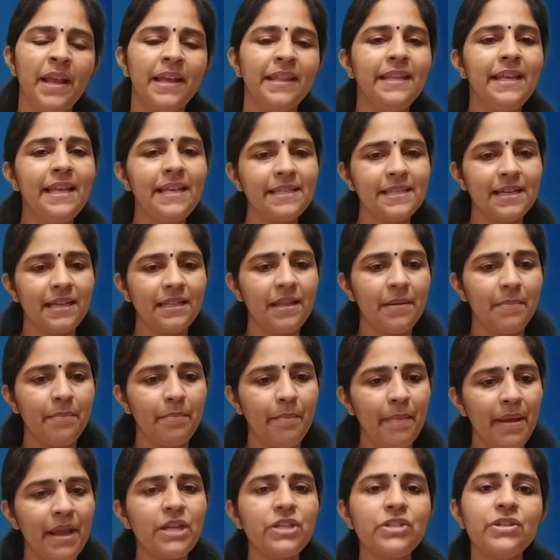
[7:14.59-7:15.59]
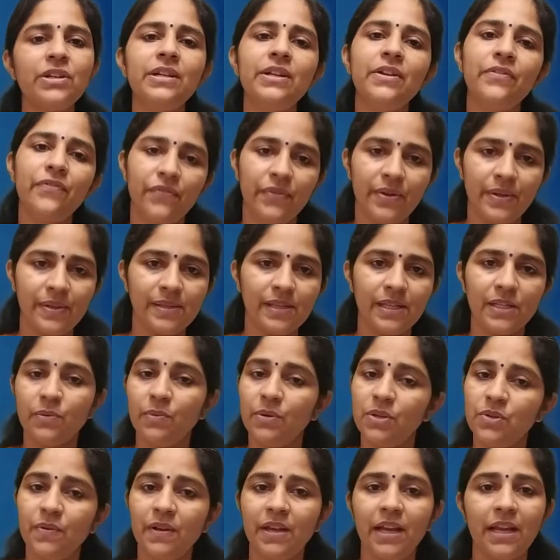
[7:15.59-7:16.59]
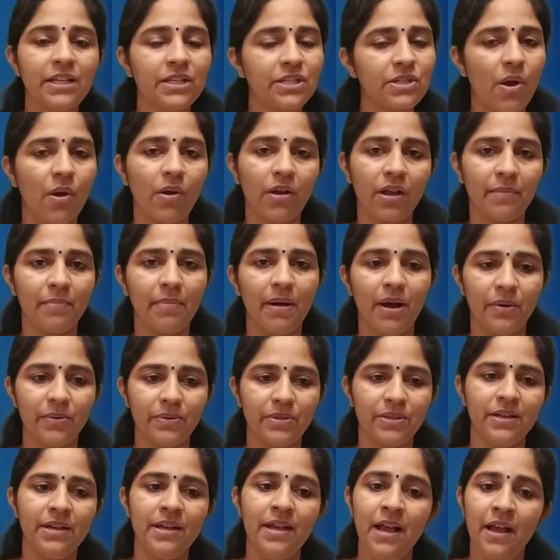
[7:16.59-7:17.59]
these are the major differences which we can talk about.